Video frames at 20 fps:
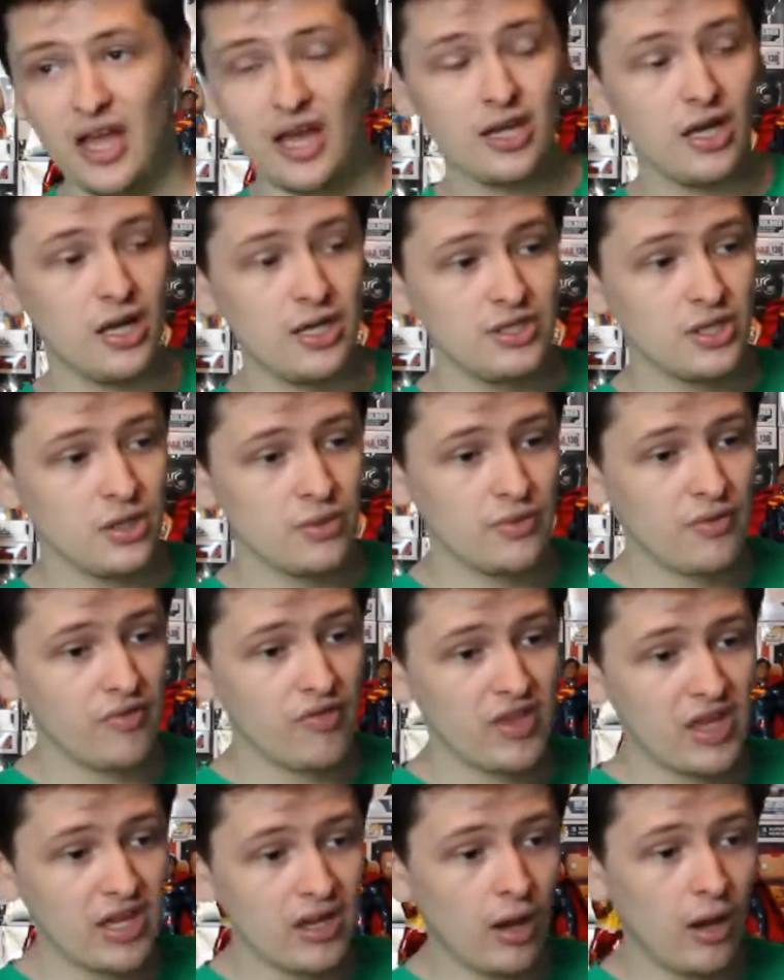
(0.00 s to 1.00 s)
and I don't
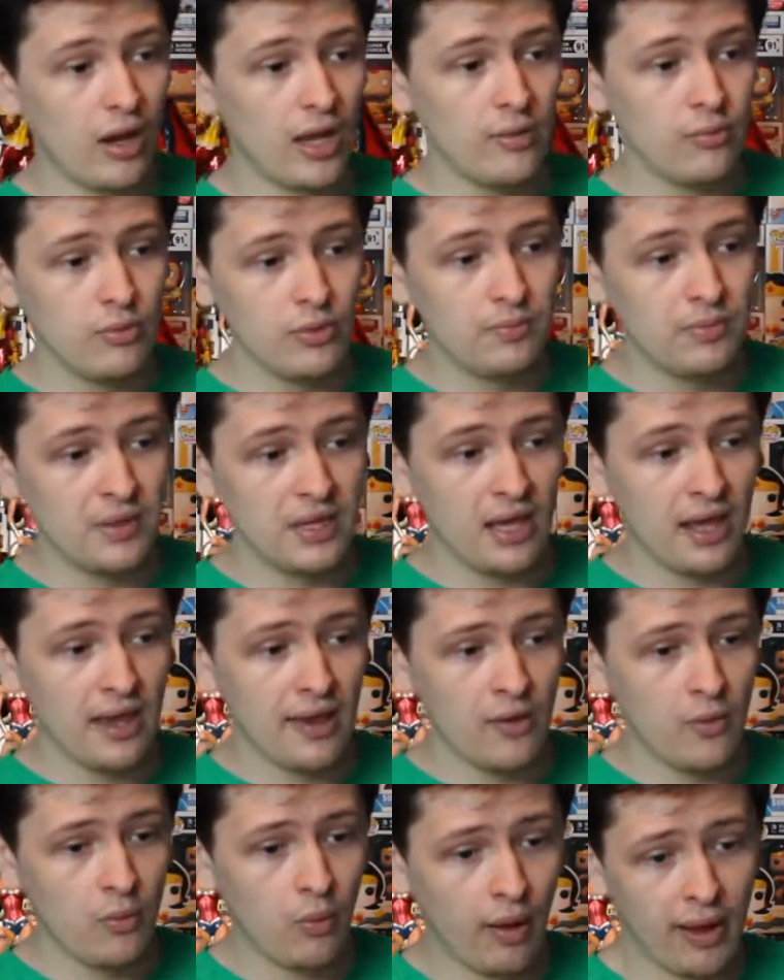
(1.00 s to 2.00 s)
think I would be
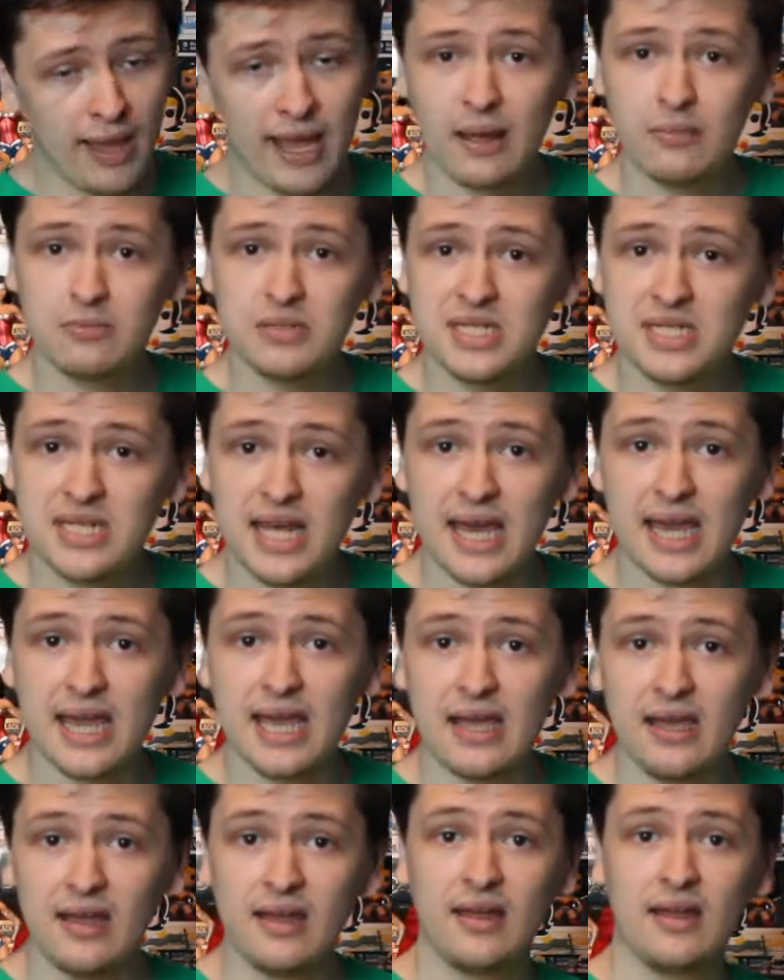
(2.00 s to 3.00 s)
who I am
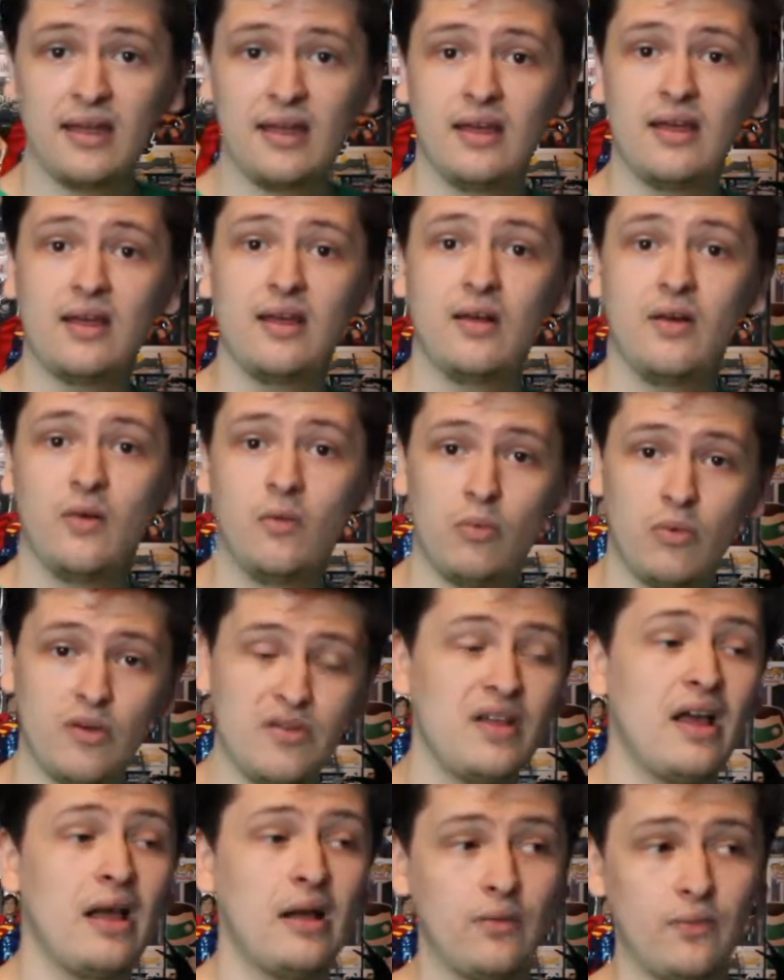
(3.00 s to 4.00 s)
today
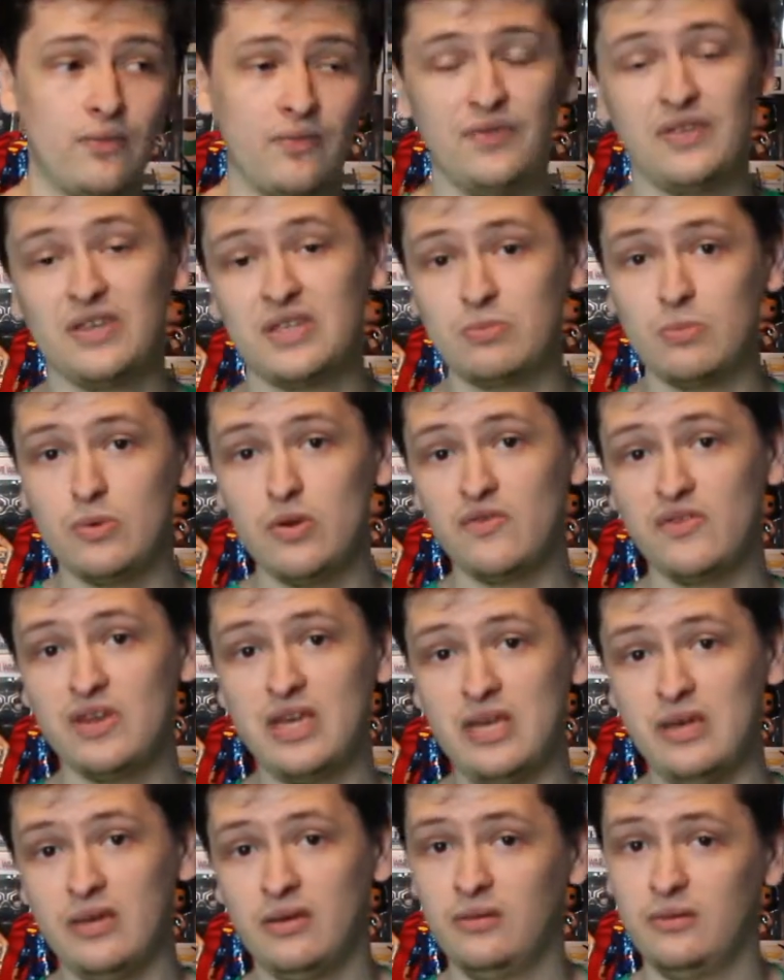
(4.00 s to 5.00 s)
without this
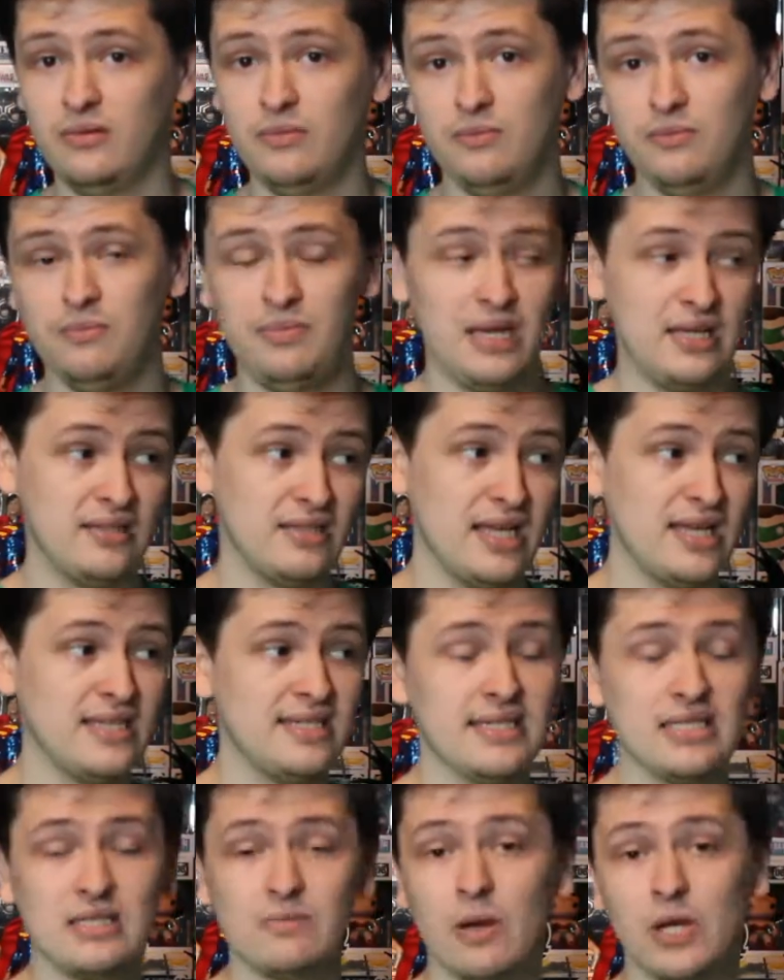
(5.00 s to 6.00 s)
movie being there
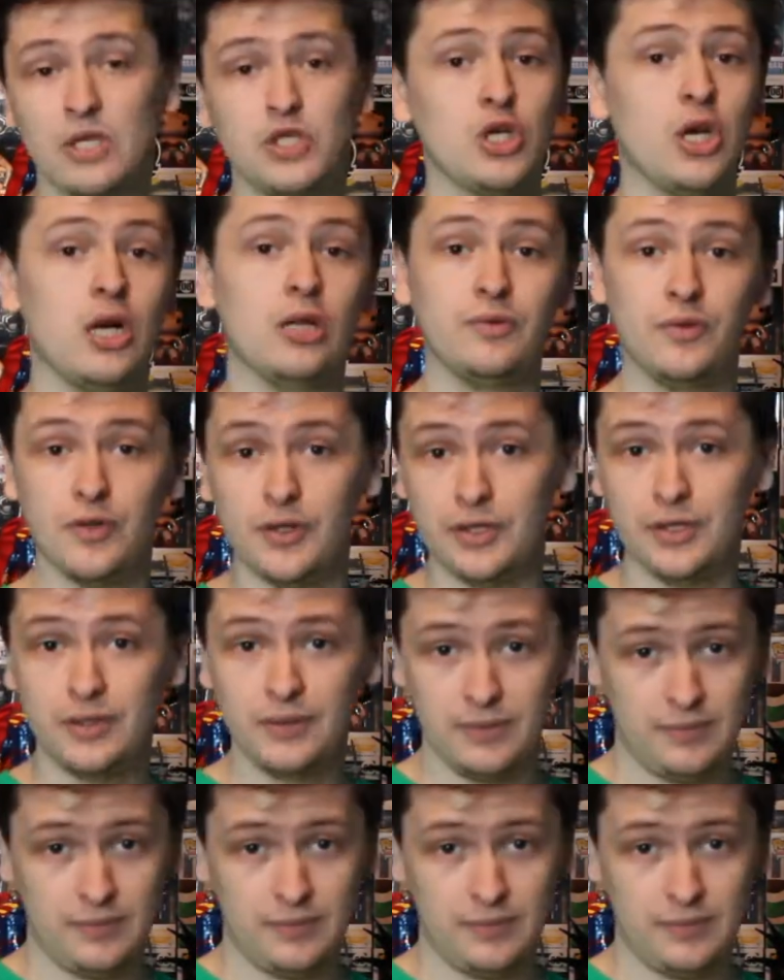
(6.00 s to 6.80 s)
since my childhood.